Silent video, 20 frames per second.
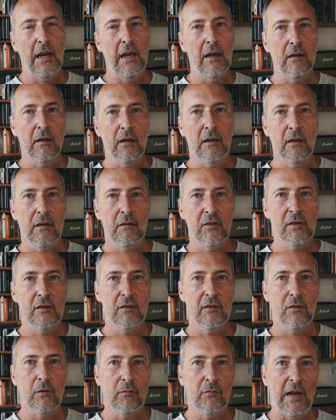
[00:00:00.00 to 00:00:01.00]
uh,
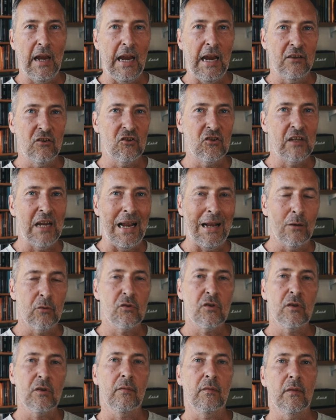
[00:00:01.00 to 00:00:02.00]
sort of edged
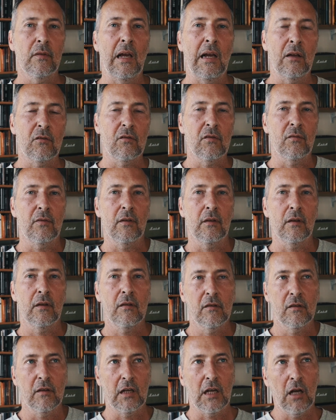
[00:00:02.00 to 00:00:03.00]
out of out of the,
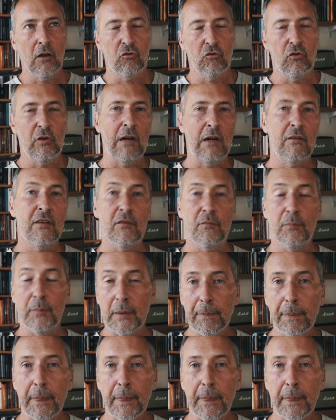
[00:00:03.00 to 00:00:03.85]
the cultural narrative. But